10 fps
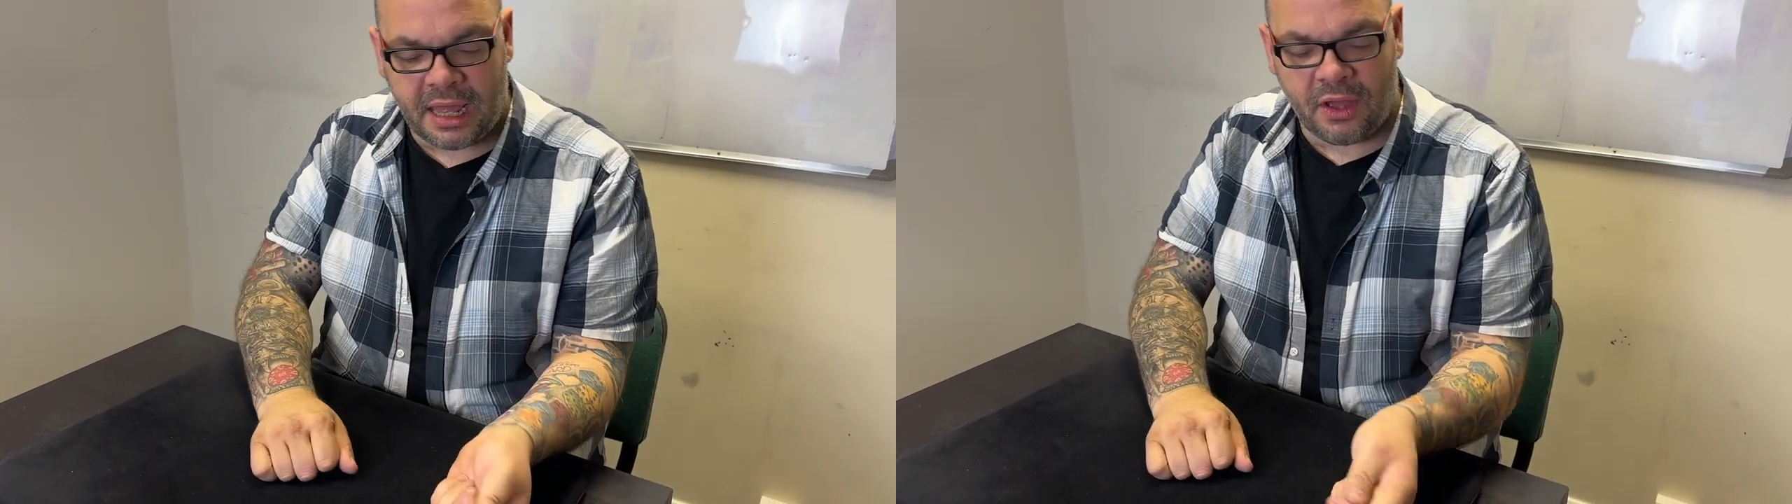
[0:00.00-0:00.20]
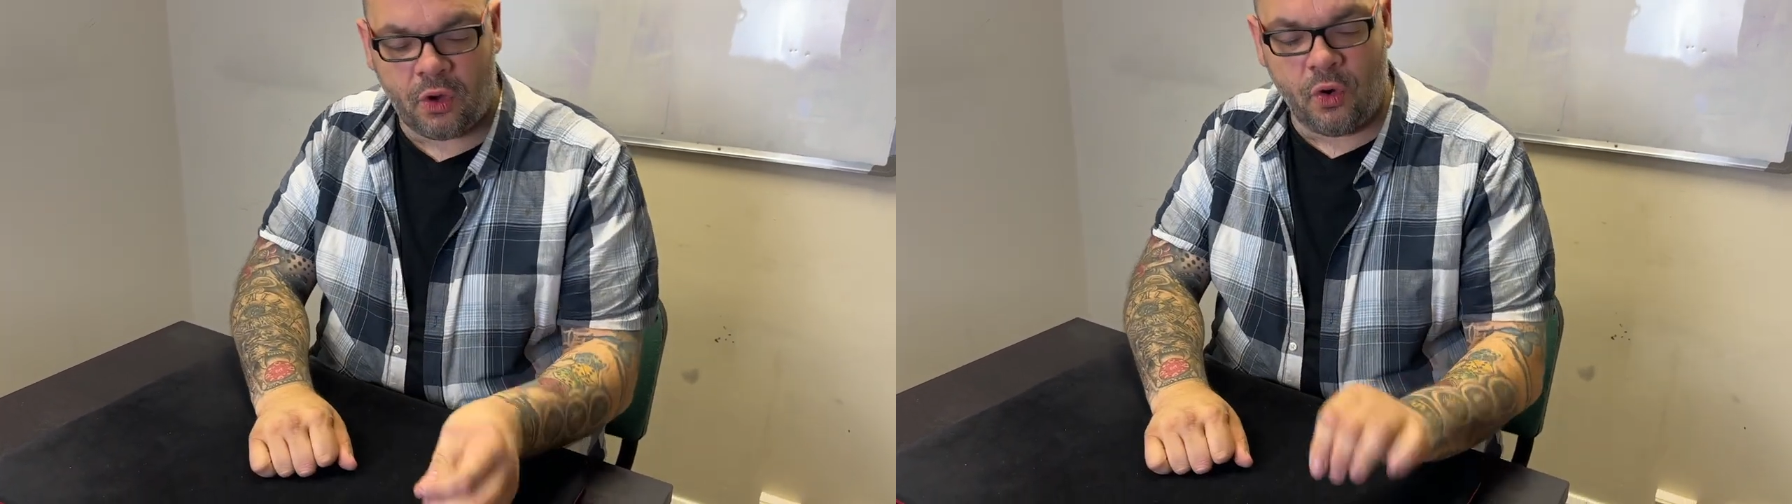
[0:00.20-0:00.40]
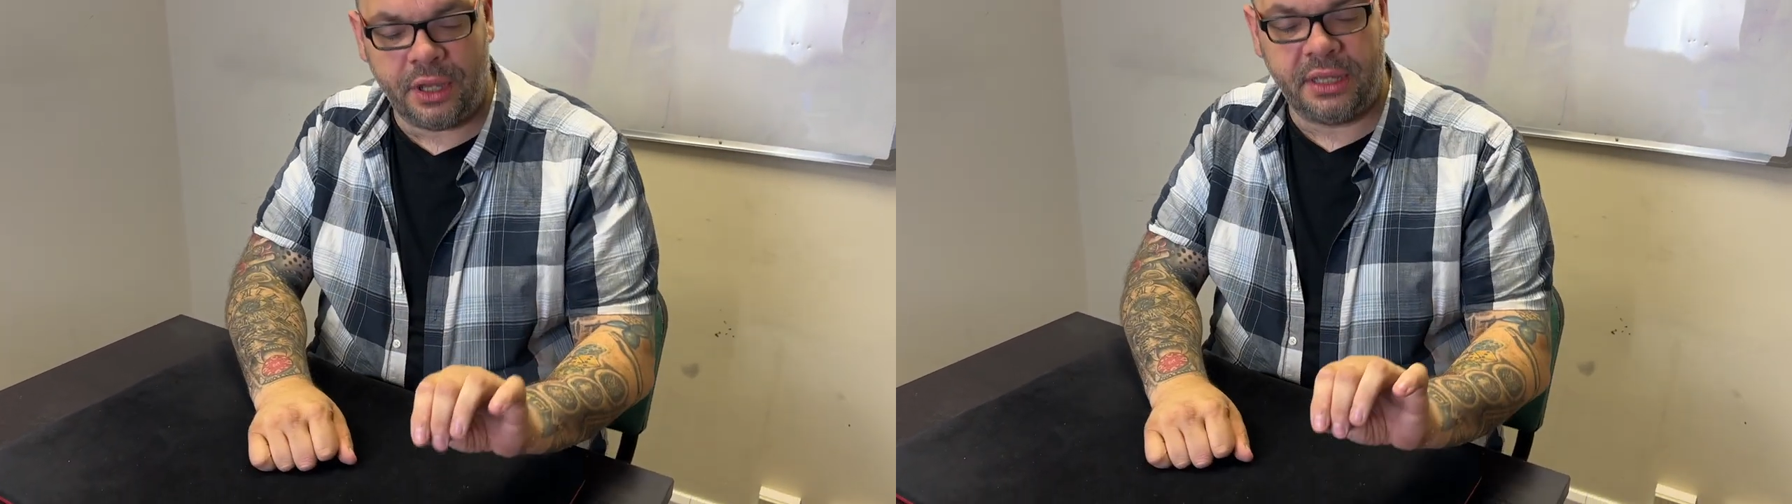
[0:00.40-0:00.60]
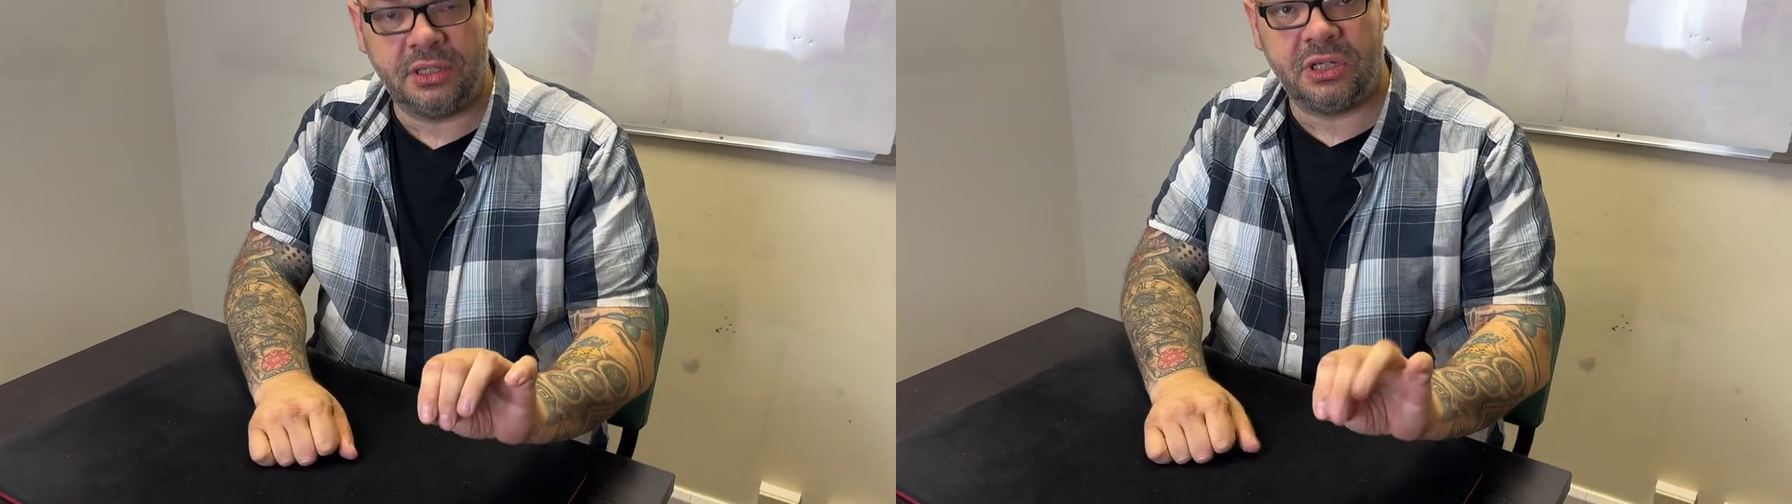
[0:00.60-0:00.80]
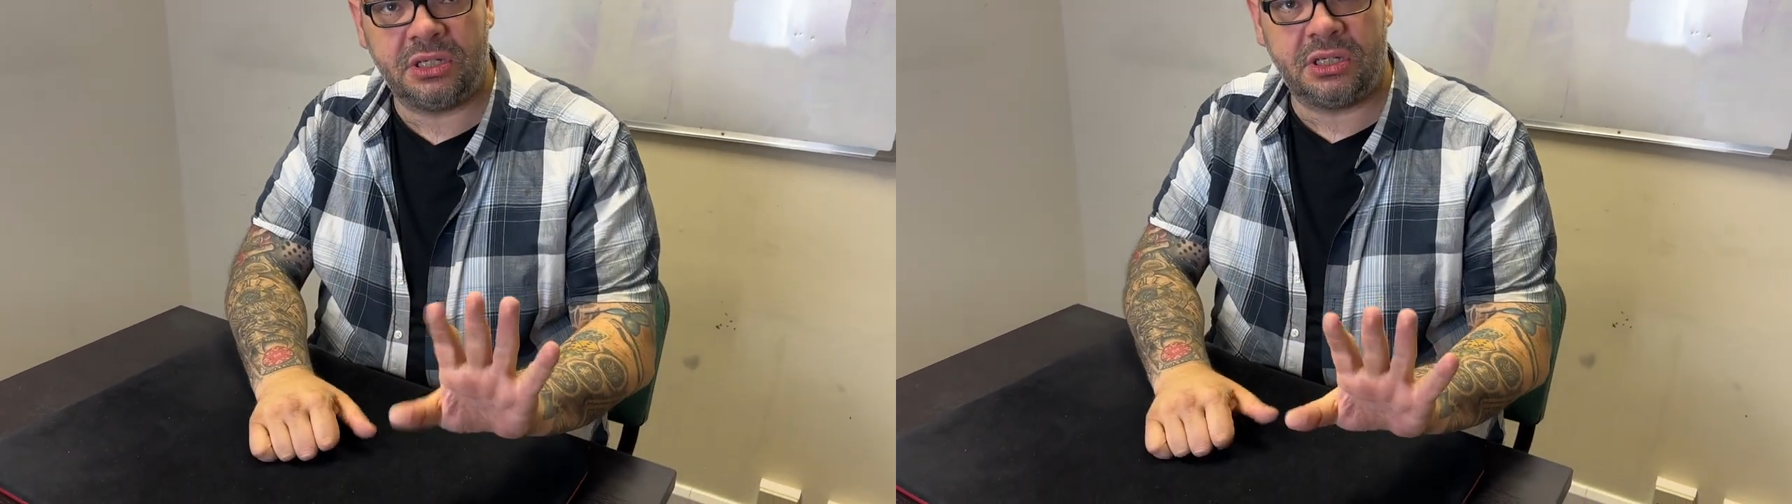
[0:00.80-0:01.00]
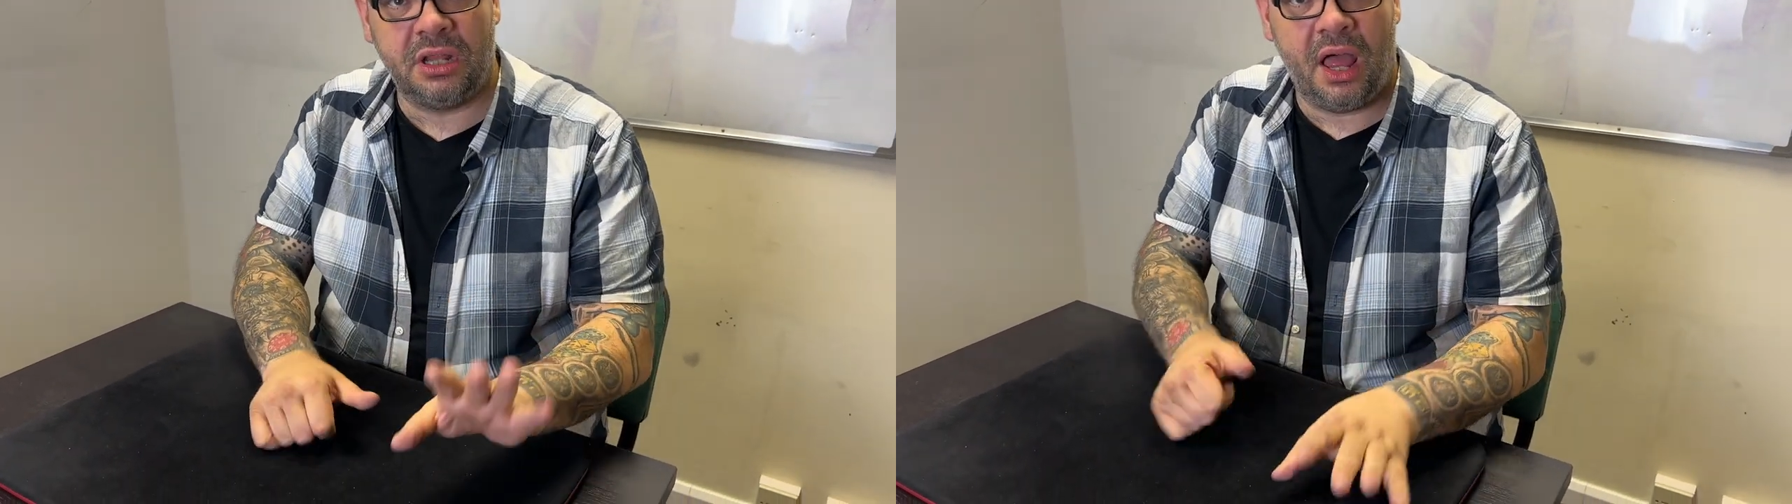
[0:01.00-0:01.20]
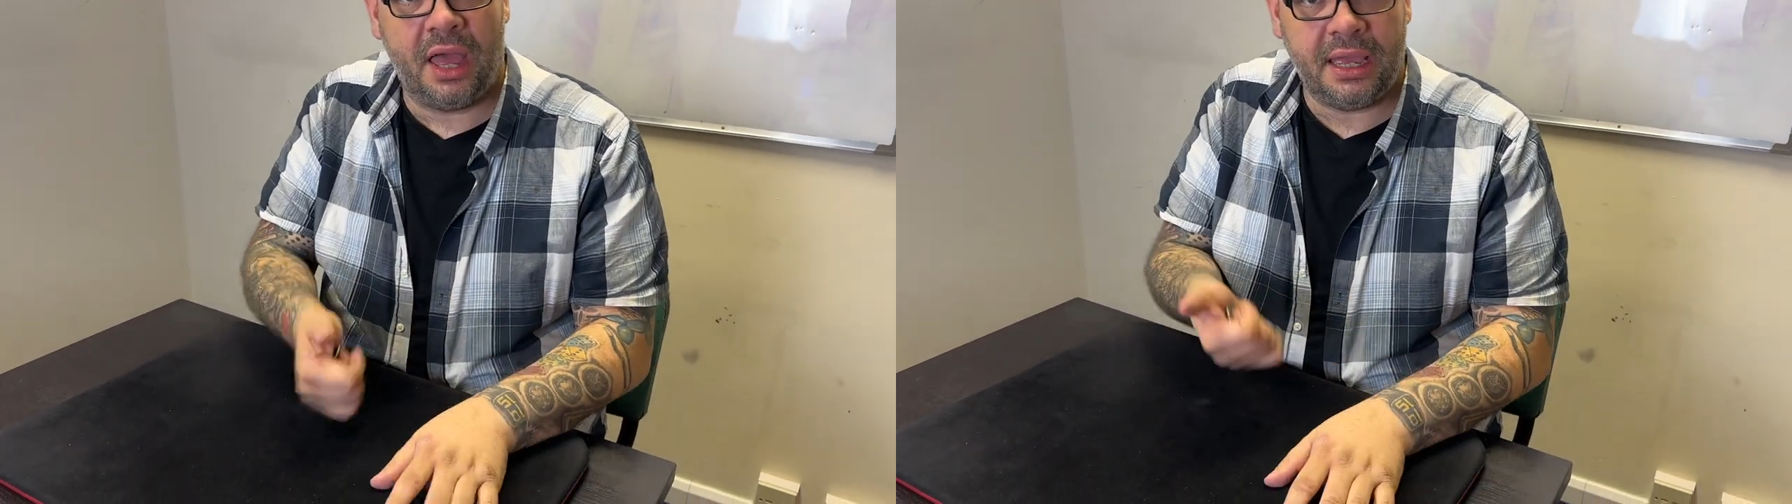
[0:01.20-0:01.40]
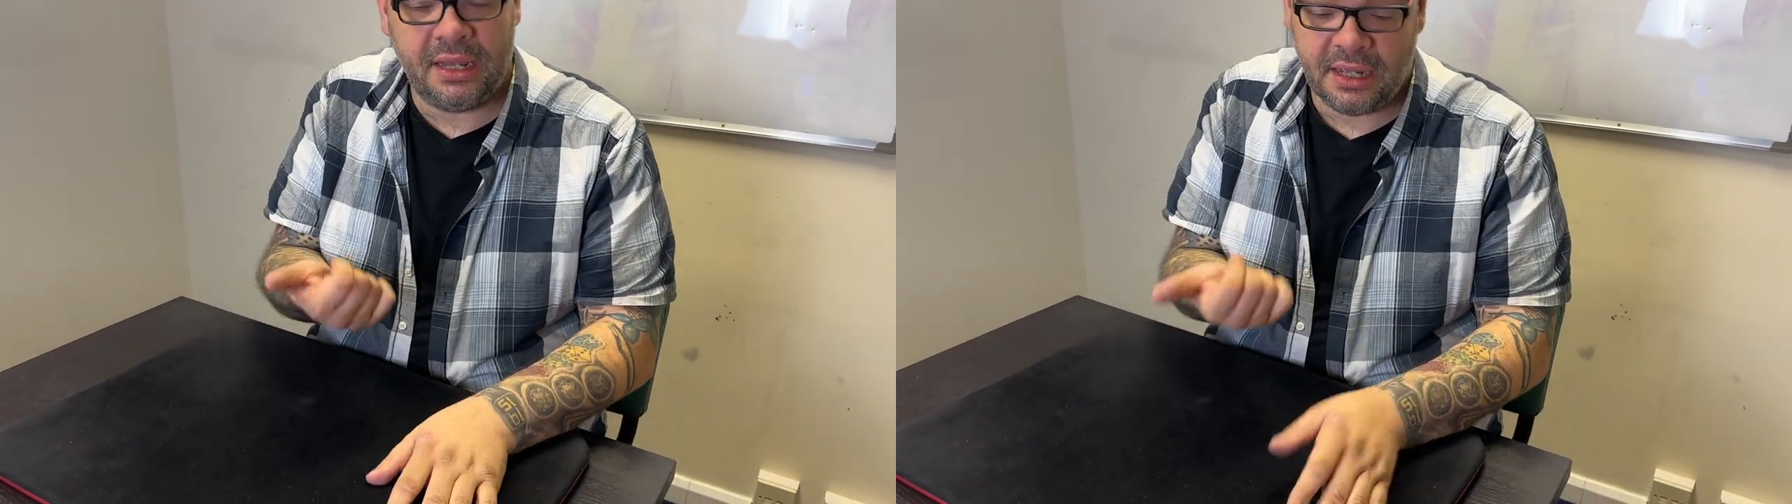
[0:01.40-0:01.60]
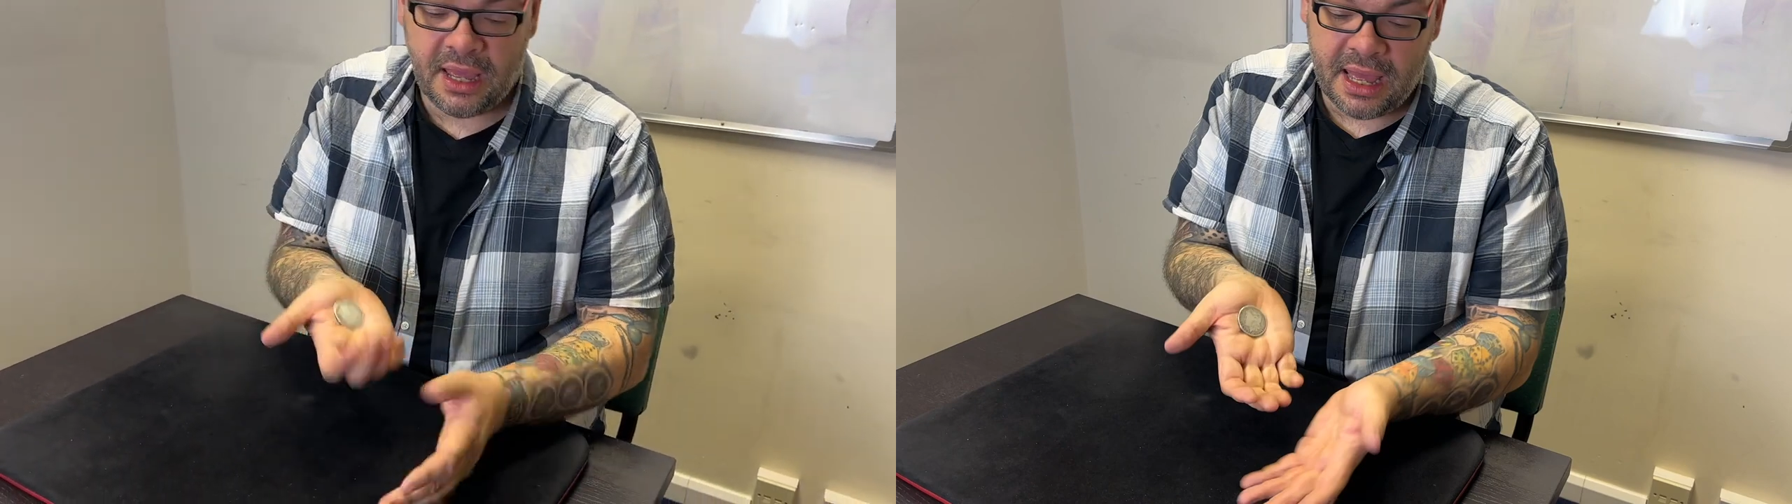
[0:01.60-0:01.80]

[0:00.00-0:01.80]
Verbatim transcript: that coin to slide